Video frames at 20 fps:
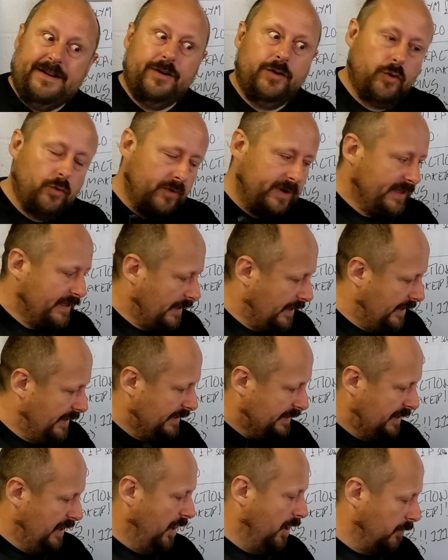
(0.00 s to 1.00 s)
an already
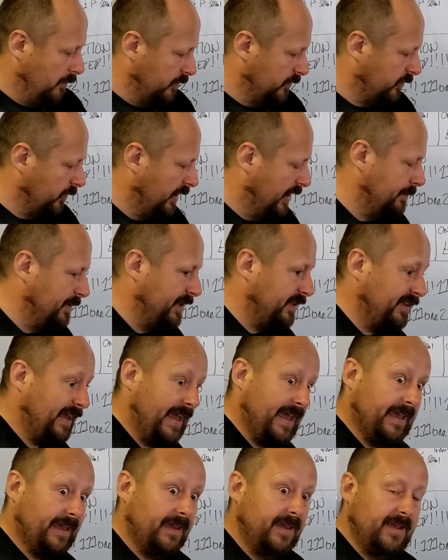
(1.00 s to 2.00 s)
clean car, as you hear me
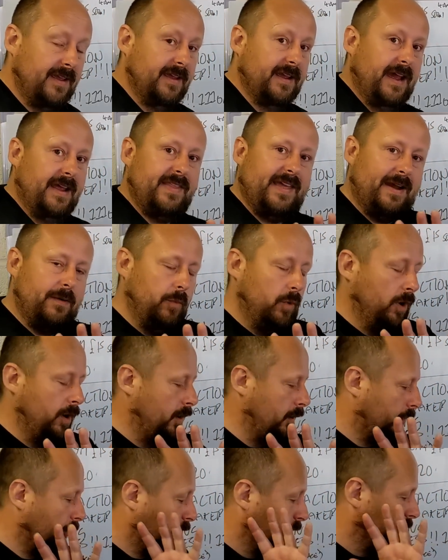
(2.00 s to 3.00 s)
saying, and that
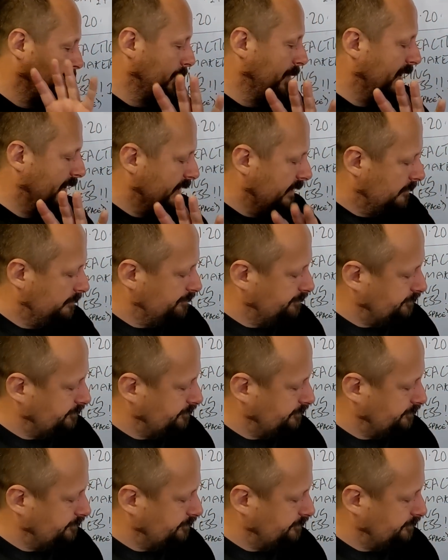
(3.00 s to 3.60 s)
works for me.